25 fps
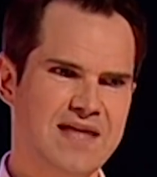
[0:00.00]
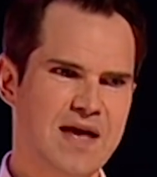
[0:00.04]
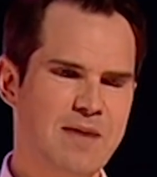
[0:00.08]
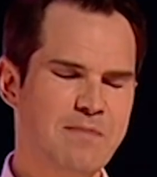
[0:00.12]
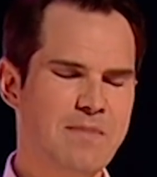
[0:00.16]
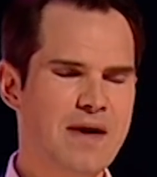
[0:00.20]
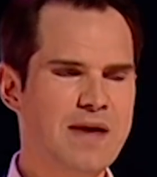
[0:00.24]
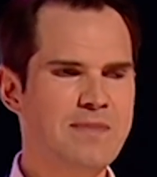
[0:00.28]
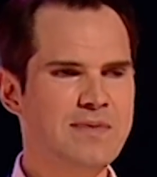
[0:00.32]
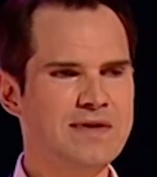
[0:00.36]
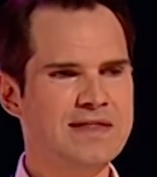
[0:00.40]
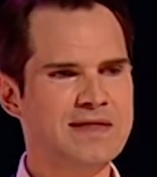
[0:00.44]

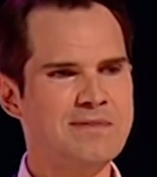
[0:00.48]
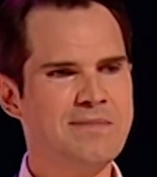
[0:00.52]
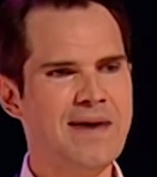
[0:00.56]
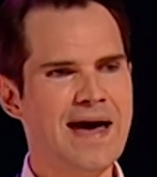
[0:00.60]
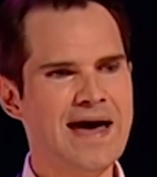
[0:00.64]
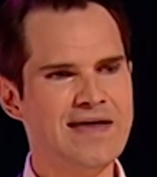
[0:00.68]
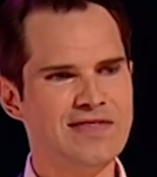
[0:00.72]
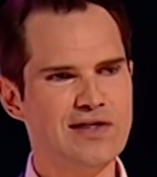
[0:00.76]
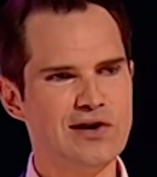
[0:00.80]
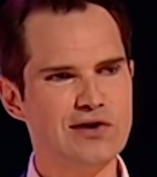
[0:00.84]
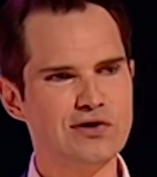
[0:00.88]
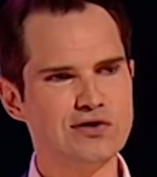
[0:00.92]
Maybe the
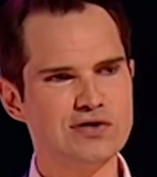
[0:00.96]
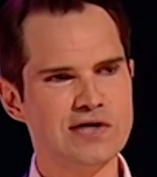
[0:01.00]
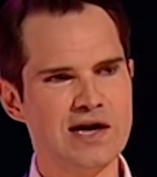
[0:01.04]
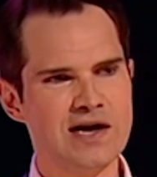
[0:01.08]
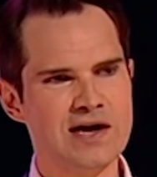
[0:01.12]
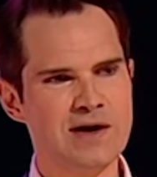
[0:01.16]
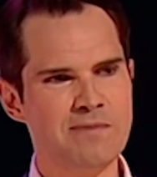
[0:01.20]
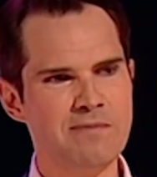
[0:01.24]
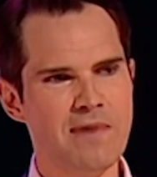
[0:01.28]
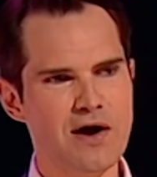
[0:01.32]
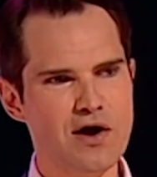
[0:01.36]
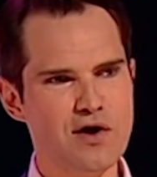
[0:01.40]
man that looks
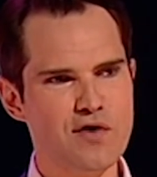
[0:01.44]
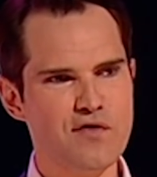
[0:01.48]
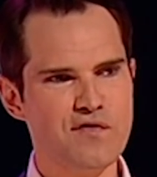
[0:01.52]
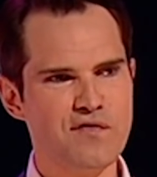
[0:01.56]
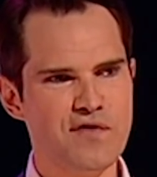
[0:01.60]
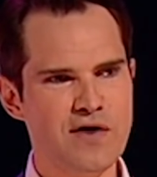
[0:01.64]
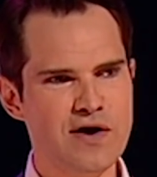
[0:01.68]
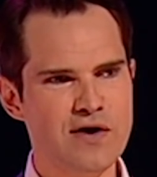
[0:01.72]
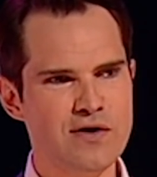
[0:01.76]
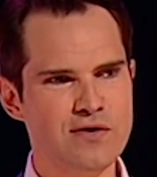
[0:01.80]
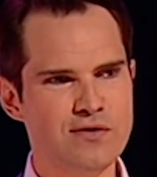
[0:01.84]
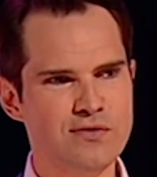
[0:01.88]
like a
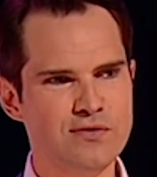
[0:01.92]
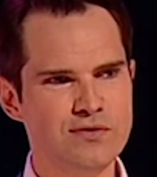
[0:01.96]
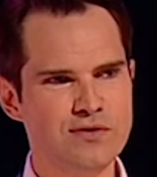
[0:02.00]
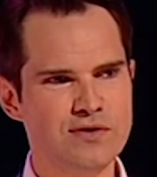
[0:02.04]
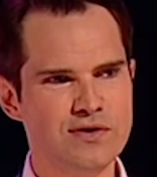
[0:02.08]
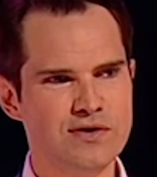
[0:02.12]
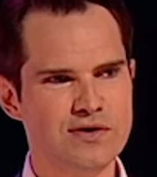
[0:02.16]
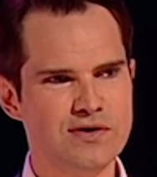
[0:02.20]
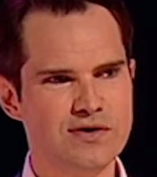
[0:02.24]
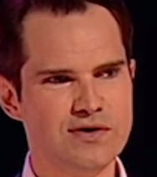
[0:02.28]
microphone